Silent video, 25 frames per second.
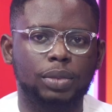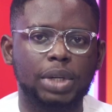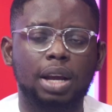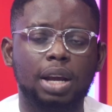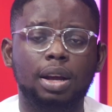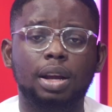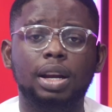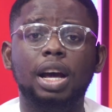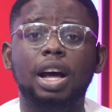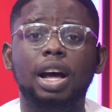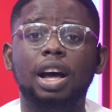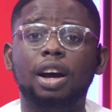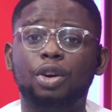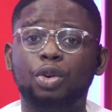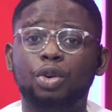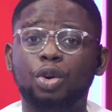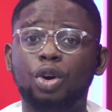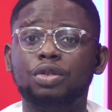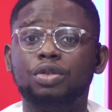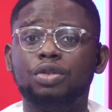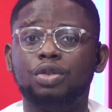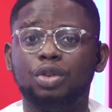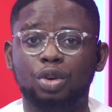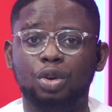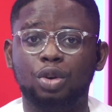Now, across
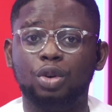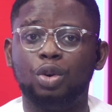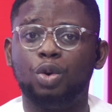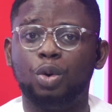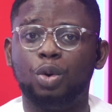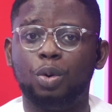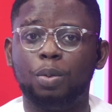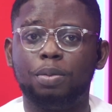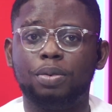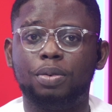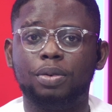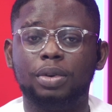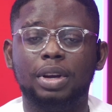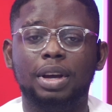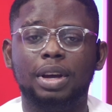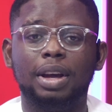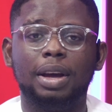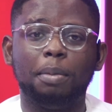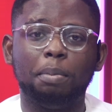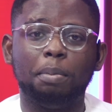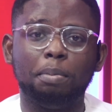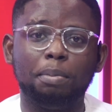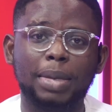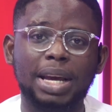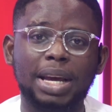the globe,
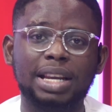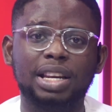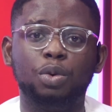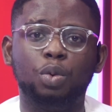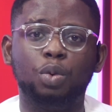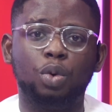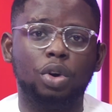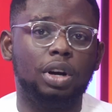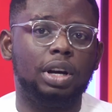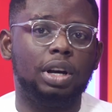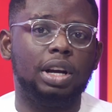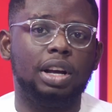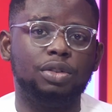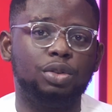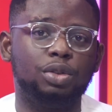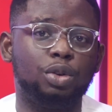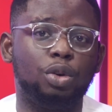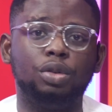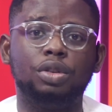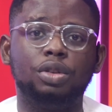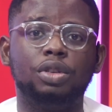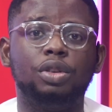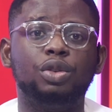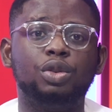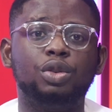many workers
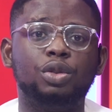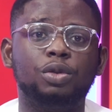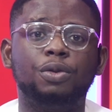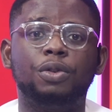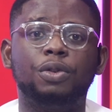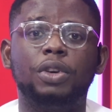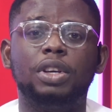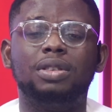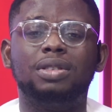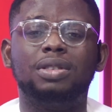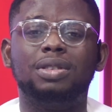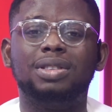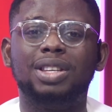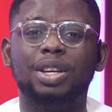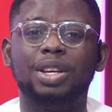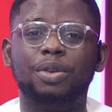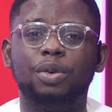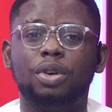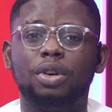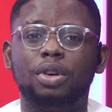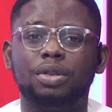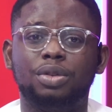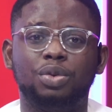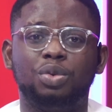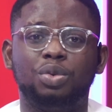continue to face
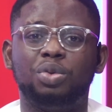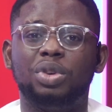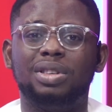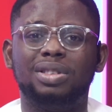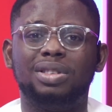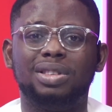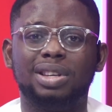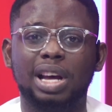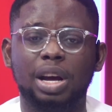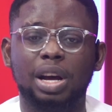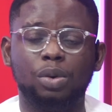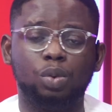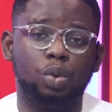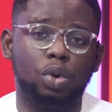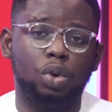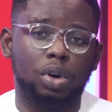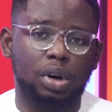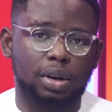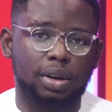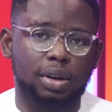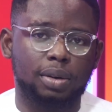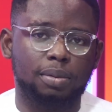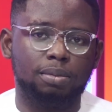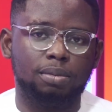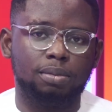serious risk at work.